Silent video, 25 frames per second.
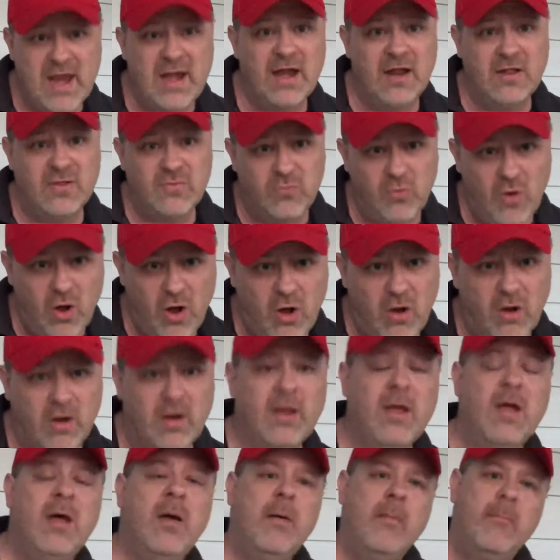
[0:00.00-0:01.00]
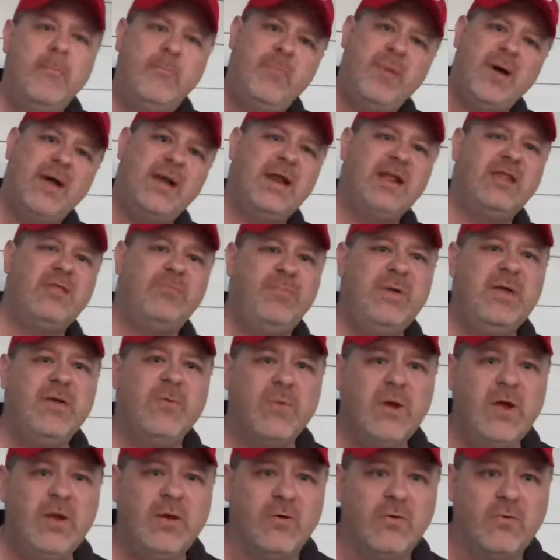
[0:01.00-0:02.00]
and it's wrong. But let's be
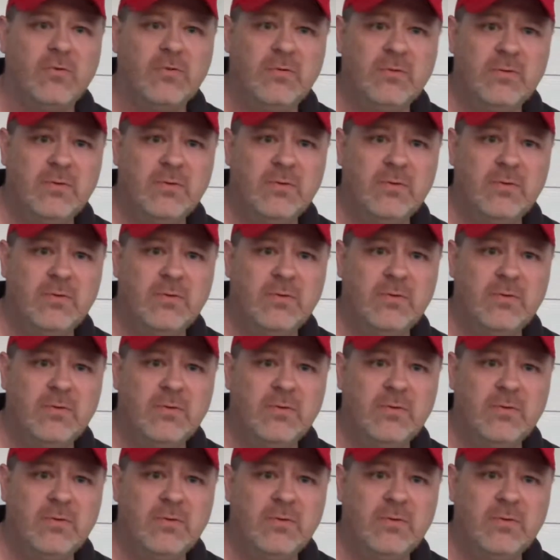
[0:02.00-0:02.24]
real.